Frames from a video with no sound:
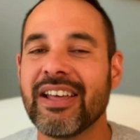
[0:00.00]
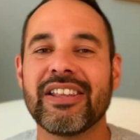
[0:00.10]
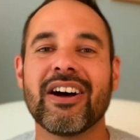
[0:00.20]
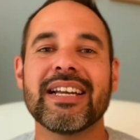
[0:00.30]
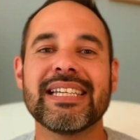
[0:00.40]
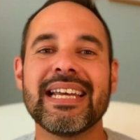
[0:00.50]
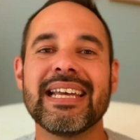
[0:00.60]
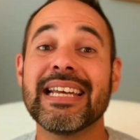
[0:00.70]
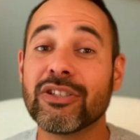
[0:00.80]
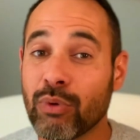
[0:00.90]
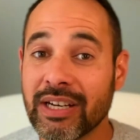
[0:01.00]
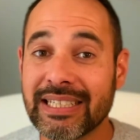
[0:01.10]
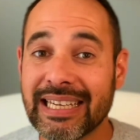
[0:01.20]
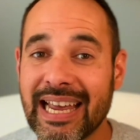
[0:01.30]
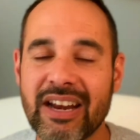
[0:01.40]
The idea is
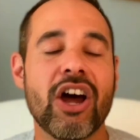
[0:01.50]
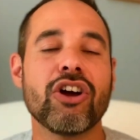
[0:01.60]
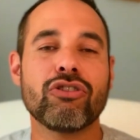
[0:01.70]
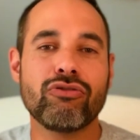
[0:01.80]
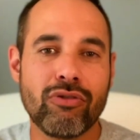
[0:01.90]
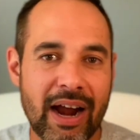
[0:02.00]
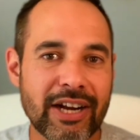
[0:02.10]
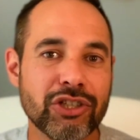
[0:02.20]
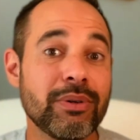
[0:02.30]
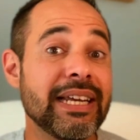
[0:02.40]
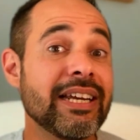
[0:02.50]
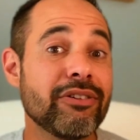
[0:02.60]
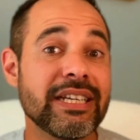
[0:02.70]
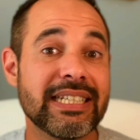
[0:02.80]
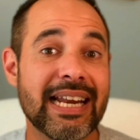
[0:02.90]
once again a gradual
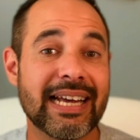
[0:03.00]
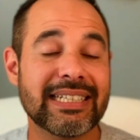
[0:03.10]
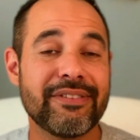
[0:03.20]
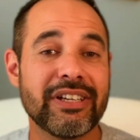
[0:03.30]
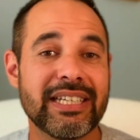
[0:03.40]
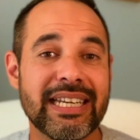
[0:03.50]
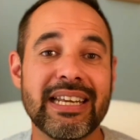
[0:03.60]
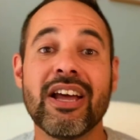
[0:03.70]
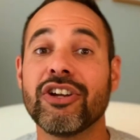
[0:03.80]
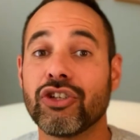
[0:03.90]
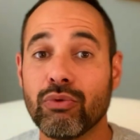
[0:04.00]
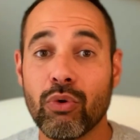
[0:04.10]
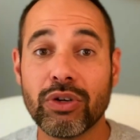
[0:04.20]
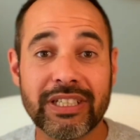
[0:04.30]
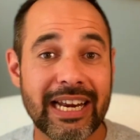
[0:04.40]
increase in activity
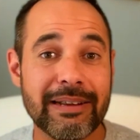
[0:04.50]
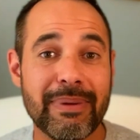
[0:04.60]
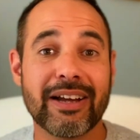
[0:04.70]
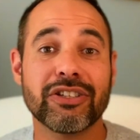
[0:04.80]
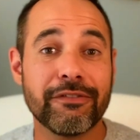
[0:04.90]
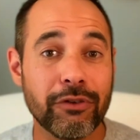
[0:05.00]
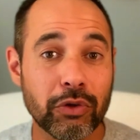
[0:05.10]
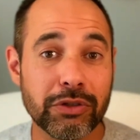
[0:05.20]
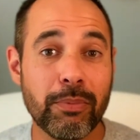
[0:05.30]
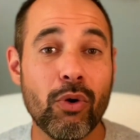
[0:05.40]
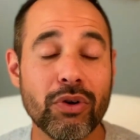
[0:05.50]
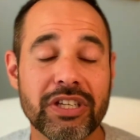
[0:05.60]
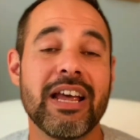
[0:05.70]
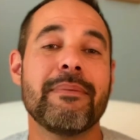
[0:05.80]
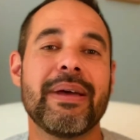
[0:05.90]
towards getting back to full
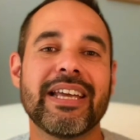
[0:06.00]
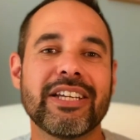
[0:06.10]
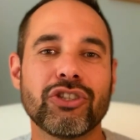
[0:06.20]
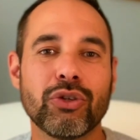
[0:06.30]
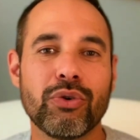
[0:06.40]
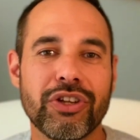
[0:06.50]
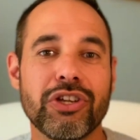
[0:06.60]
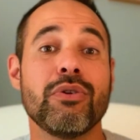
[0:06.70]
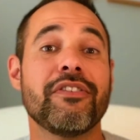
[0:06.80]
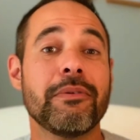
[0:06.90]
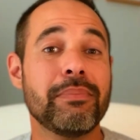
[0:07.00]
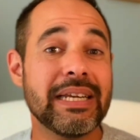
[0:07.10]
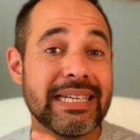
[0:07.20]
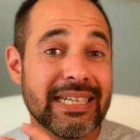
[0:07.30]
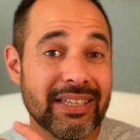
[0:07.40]
sport, making sure that you have
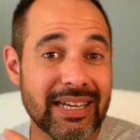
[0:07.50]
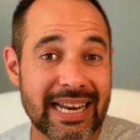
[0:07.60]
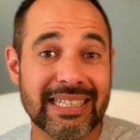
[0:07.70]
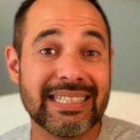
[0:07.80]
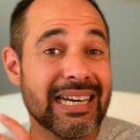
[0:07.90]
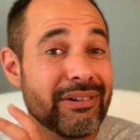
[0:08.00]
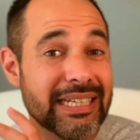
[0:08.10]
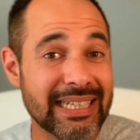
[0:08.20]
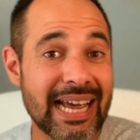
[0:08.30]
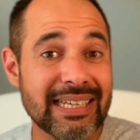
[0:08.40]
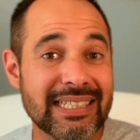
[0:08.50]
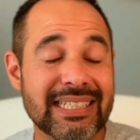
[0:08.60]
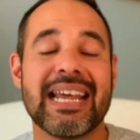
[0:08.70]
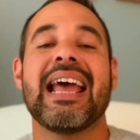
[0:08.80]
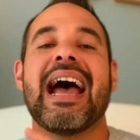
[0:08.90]
completed the necessary
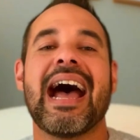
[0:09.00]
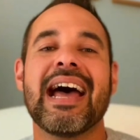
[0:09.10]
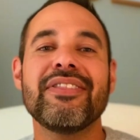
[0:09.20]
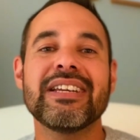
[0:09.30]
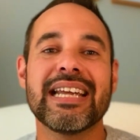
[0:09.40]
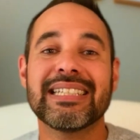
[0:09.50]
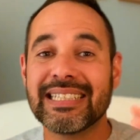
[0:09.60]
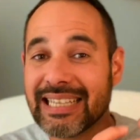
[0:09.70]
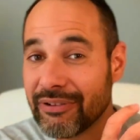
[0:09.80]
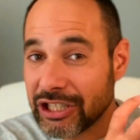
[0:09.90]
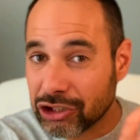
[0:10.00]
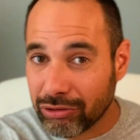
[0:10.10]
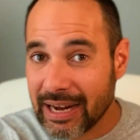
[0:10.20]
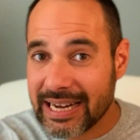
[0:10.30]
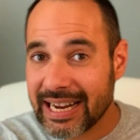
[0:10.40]
tests and the necessary
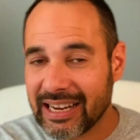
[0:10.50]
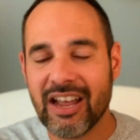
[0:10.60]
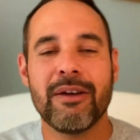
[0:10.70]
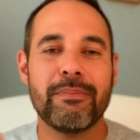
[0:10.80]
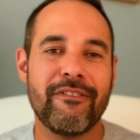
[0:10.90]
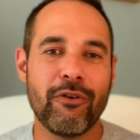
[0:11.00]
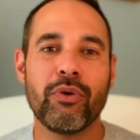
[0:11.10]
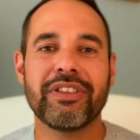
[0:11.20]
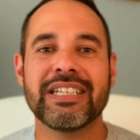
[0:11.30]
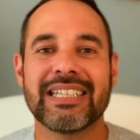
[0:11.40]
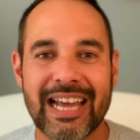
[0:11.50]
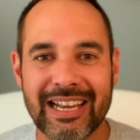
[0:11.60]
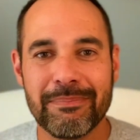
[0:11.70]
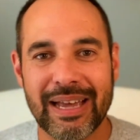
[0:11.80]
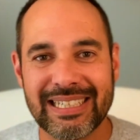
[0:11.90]
training before things get
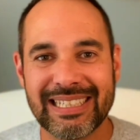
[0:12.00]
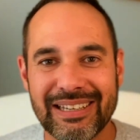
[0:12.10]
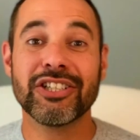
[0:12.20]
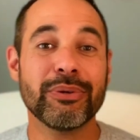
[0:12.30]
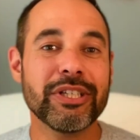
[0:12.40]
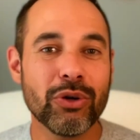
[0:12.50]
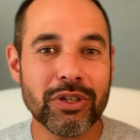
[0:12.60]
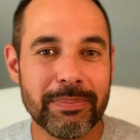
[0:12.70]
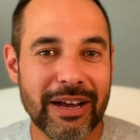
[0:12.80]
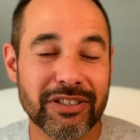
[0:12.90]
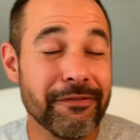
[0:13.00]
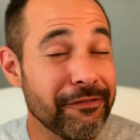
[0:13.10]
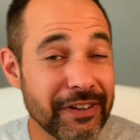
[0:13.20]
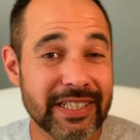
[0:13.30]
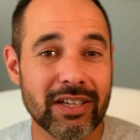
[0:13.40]
competitive. So we talked about some
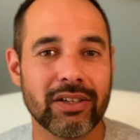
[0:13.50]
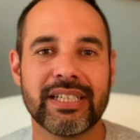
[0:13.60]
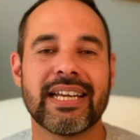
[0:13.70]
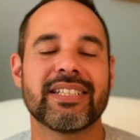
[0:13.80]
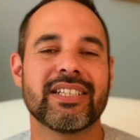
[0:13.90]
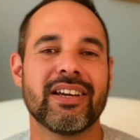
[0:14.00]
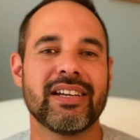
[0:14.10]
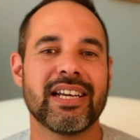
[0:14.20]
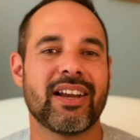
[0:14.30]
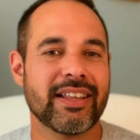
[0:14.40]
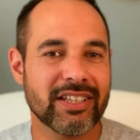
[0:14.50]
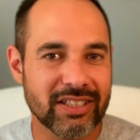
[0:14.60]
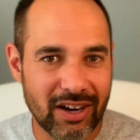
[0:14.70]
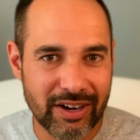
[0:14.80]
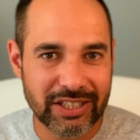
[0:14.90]
physical tests earlier, like the
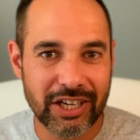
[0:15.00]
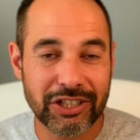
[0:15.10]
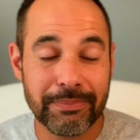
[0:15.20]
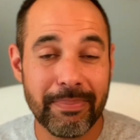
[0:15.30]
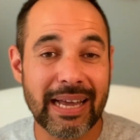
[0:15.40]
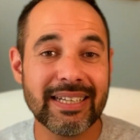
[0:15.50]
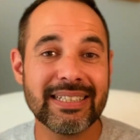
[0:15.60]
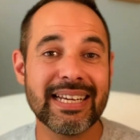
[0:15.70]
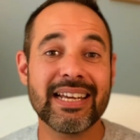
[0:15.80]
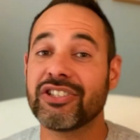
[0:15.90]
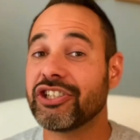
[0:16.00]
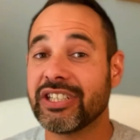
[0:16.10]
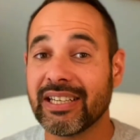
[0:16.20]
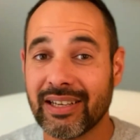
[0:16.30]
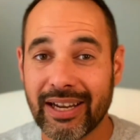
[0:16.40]
star excursion balance test, your
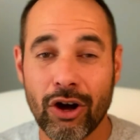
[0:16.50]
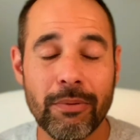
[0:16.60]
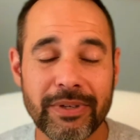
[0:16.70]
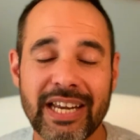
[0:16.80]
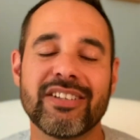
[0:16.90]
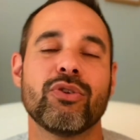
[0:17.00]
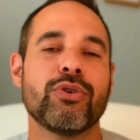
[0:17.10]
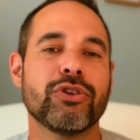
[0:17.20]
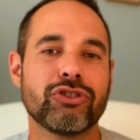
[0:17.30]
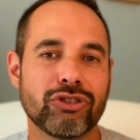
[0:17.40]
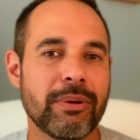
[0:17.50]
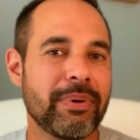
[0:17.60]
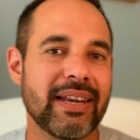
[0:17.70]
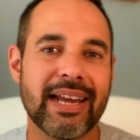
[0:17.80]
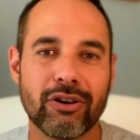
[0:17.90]
single leg hop test, or your
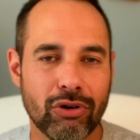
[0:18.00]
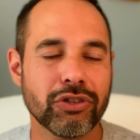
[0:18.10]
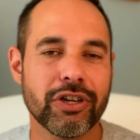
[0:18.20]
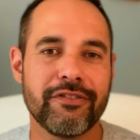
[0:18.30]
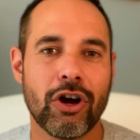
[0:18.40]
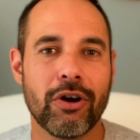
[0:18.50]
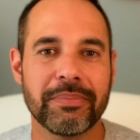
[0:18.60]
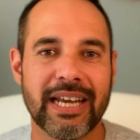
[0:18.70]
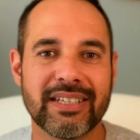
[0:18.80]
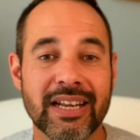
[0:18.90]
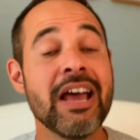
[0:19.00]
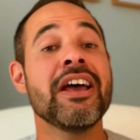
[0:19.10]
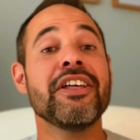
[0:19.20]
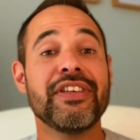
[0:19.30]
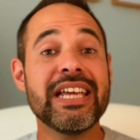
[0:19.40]
triple leg crossover hop test.
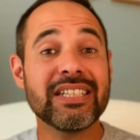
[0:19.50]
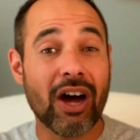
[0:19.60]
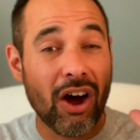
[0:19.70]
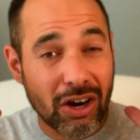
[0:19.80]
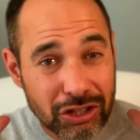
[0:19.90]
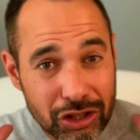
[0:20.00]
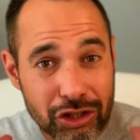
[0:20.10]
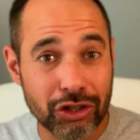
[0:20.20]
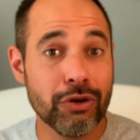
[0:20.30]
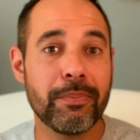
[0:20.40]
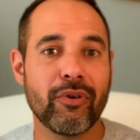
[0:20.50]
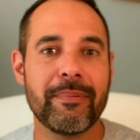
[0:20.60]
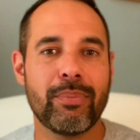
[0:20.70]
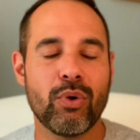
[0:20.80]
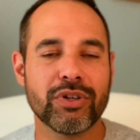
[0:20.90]
These are super
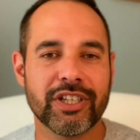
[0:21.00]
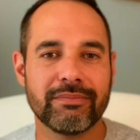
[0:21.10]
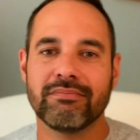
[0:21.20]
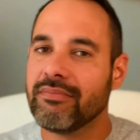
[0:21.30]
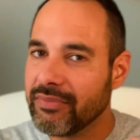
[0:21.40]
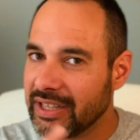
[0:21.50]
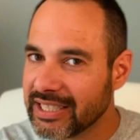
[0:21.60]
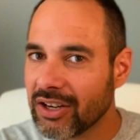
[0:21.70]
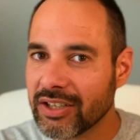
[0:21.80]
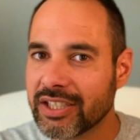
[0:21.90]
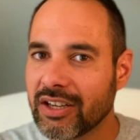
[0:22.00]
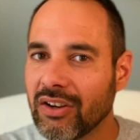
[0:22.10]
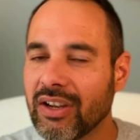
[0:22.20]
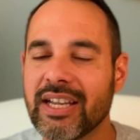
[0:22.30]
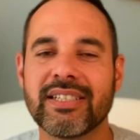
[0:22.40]
important. This
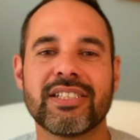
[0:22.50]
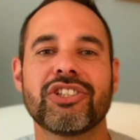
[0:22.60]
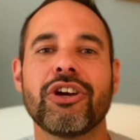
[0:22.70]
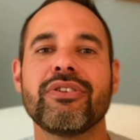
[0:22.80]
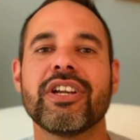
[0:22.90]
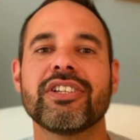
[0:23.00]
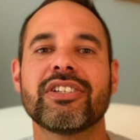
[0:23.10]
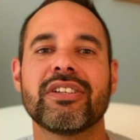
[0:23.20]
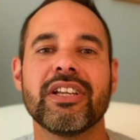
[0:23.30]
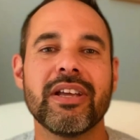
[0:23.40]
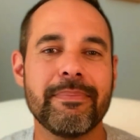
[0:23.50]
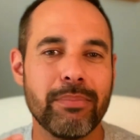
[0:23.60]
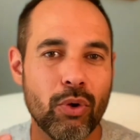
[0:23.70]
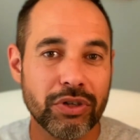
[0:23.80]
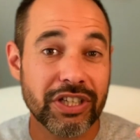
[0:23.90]
article has shown us the
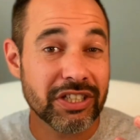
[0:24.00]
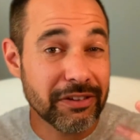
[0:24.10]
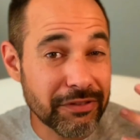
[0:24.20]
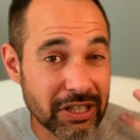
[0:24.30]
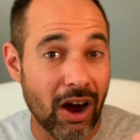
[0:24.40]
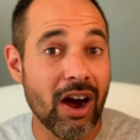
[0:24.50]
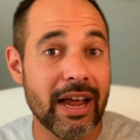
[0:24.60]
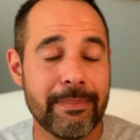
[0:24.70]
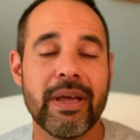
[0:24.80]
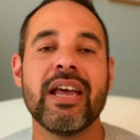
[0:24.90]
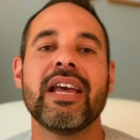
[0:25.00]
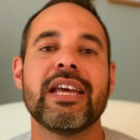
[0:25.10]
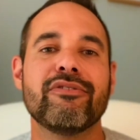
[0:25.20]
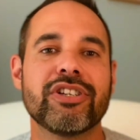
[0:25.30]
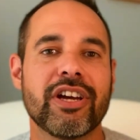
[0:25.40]
importance of time
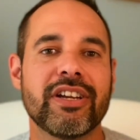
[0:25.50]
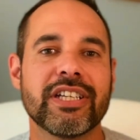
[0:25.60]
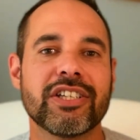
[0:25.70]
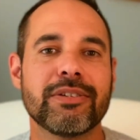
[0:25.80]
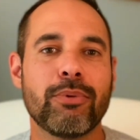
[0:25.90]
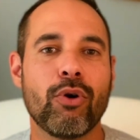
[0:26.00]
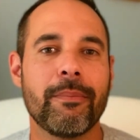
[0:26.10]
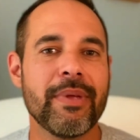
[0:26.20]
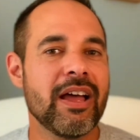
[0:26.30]
in returning to sport.